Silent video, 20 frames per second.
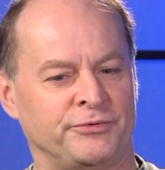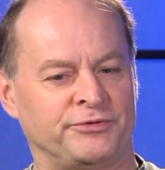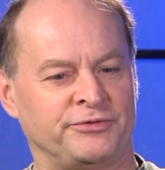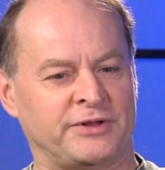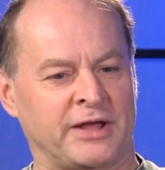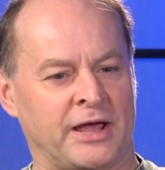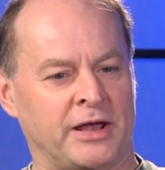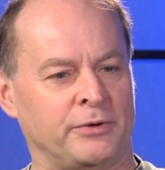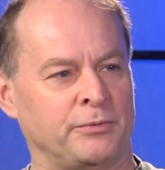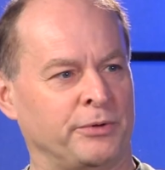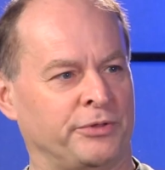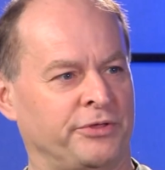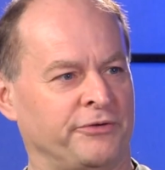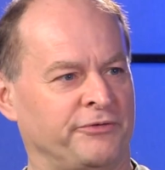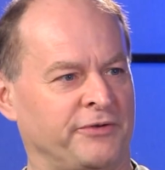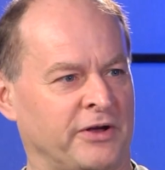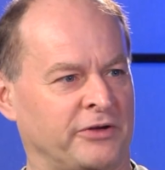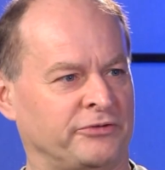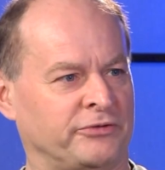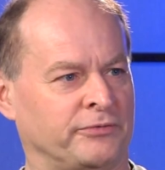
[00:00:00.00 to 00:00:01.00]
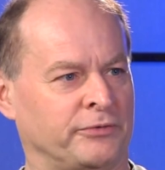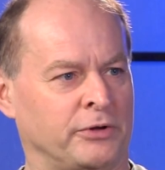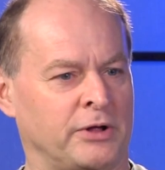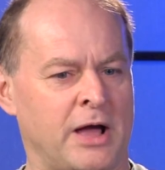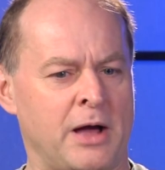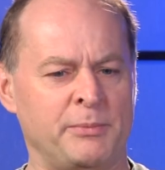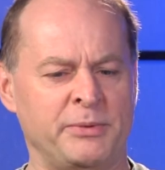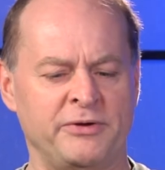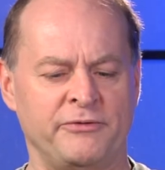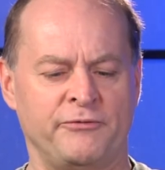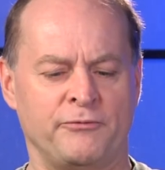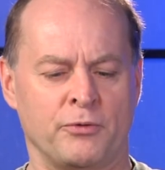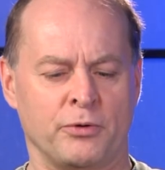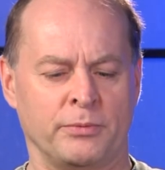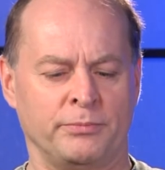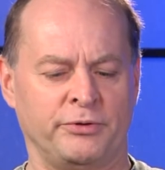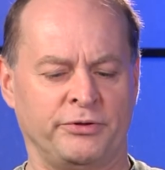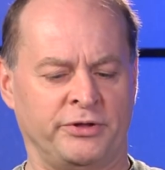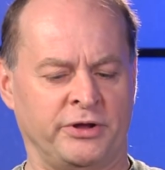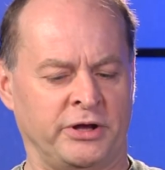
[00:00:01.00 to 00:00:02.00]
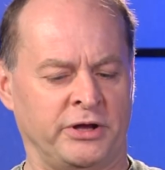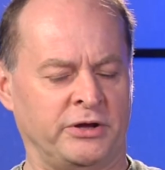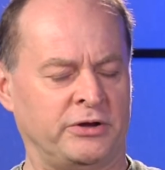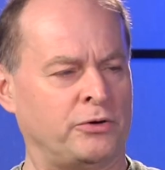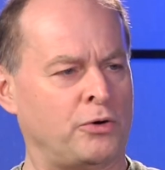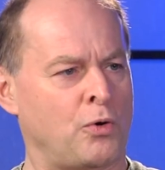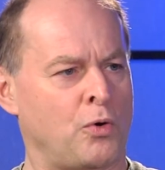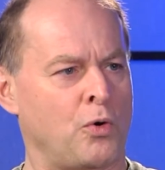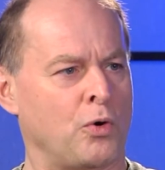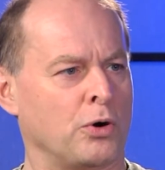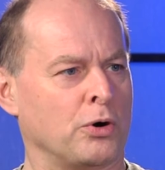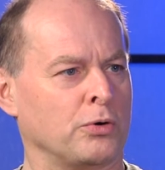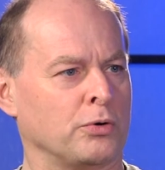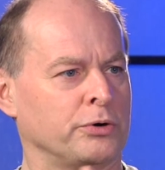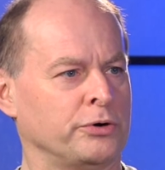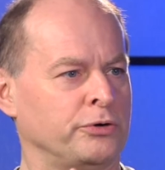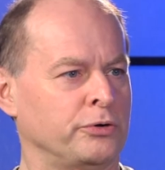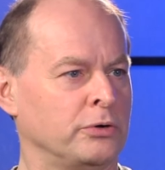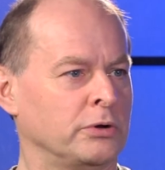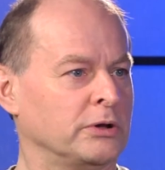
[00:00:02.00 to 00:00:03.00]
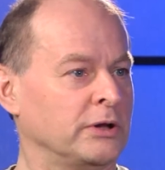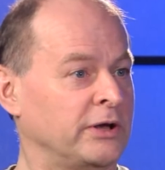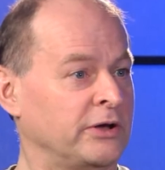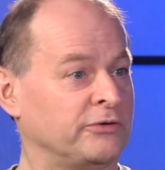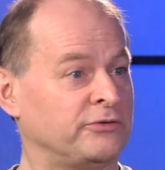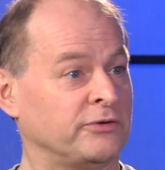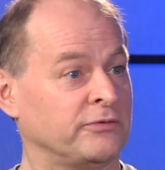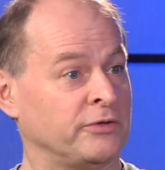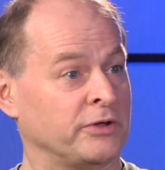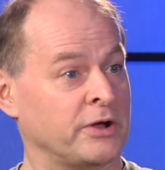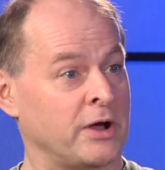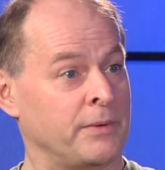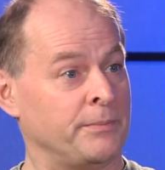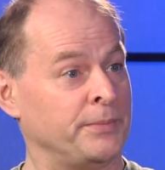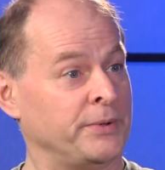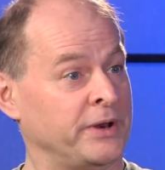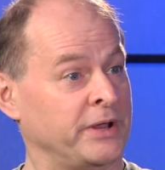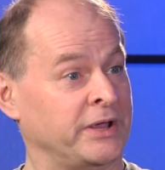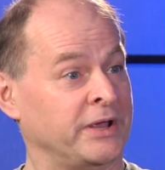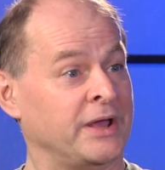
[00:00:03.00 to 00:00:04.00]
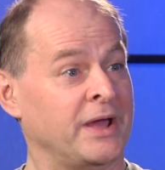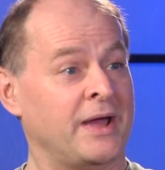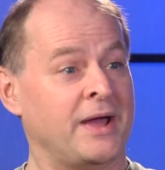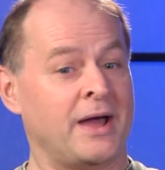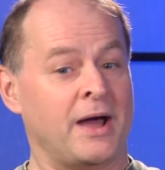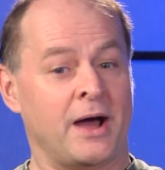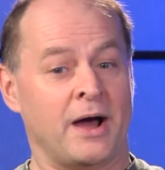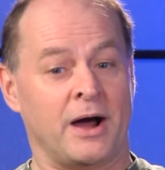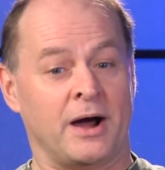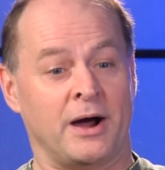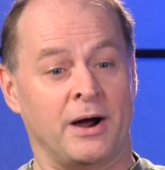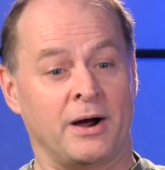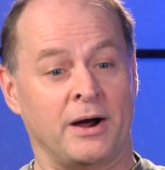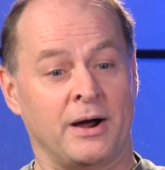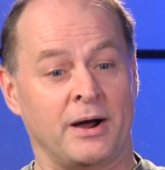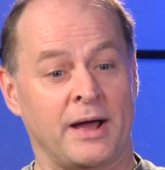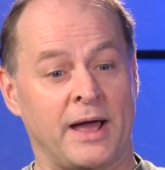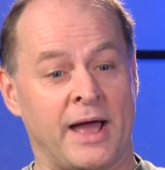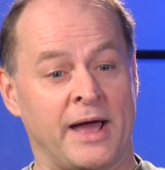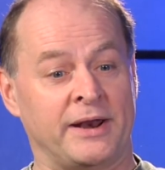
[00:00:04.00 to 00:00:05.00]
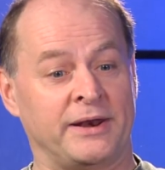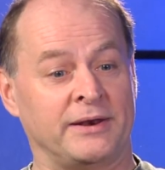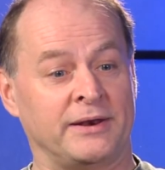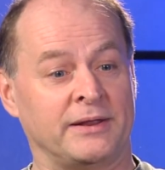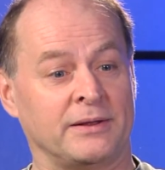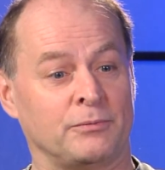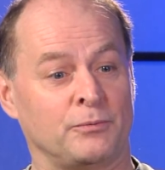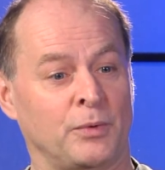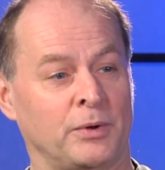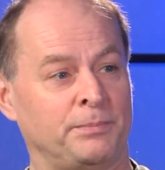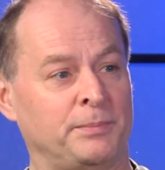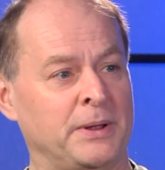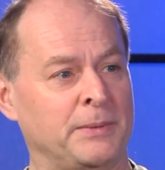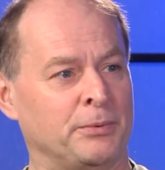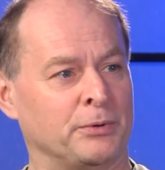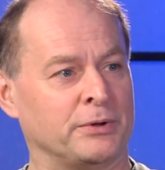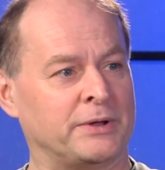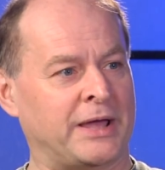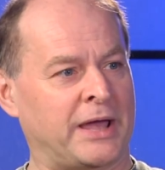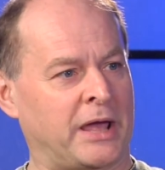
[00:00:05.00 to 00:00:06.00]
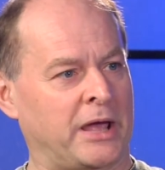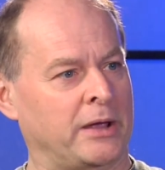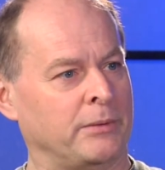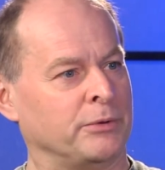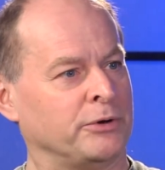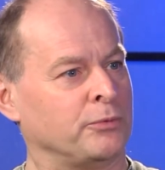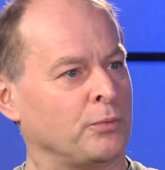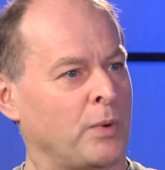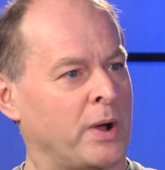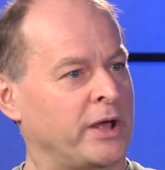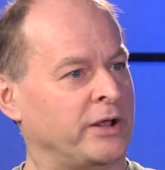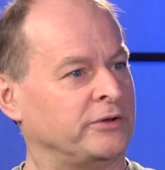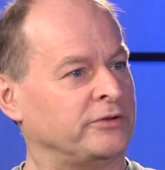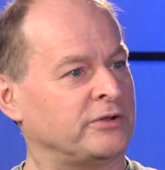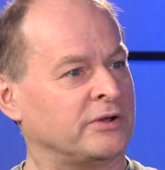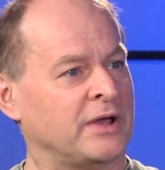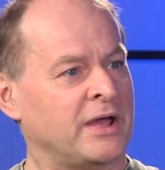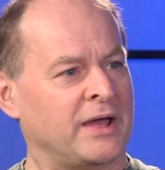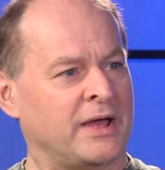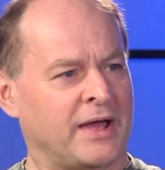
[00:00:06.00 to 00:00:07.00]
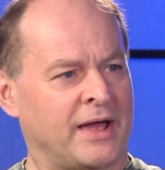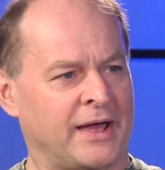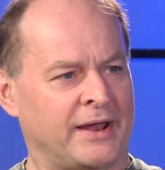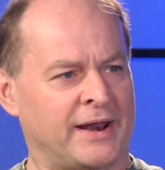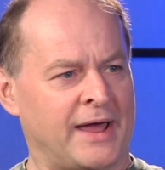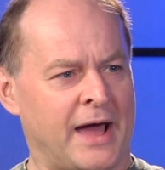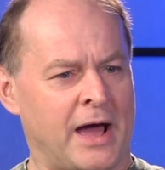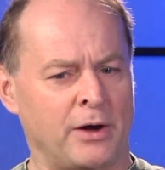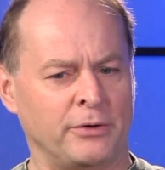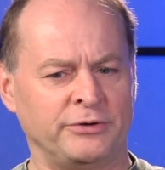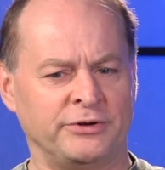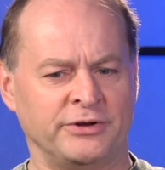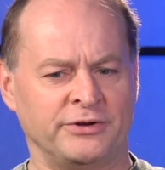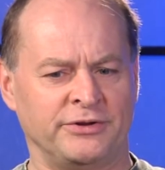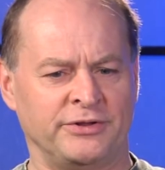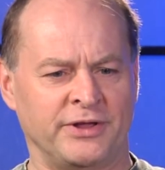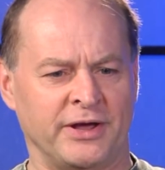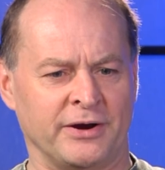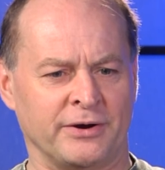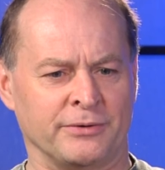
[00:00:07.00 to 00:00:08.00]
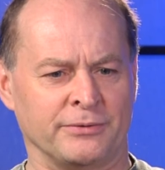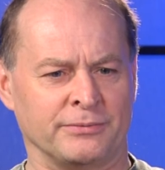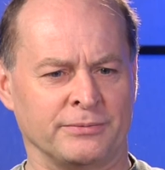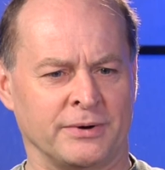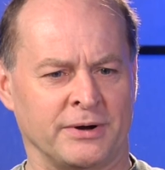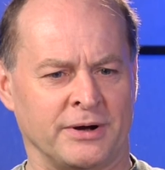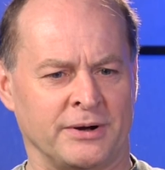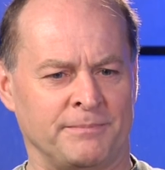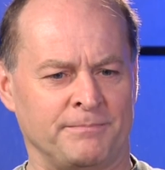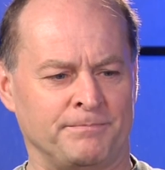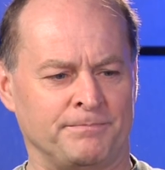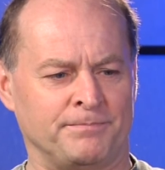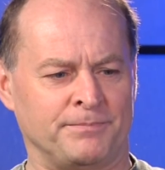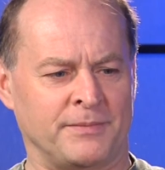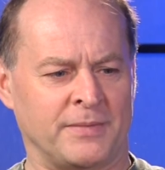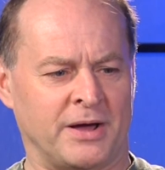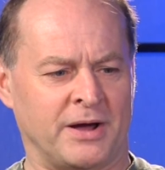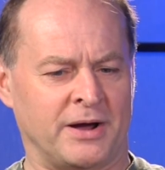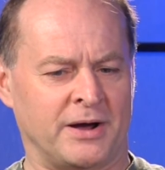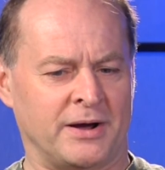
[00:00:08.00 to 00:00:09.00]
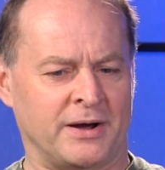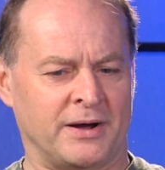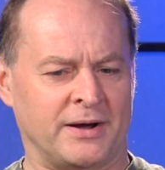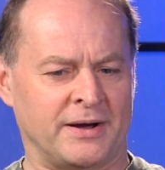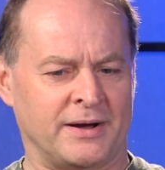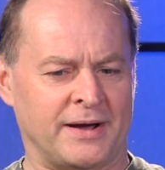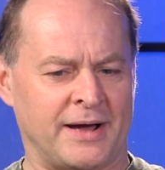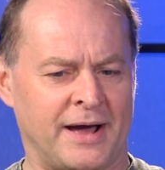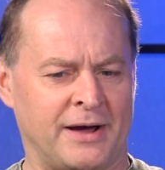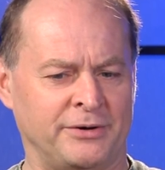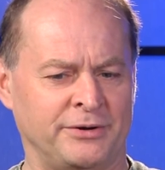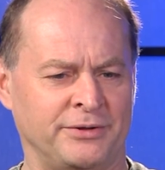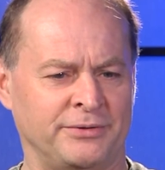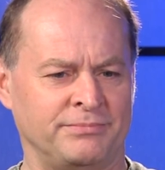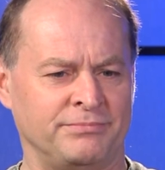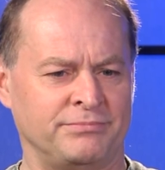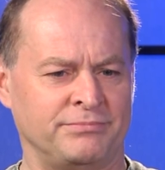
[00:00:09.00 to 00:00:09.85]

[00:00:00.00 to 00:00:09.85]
stayed with the festival? How many formed the core or nucleus of the company? And what people came and went? And how did their how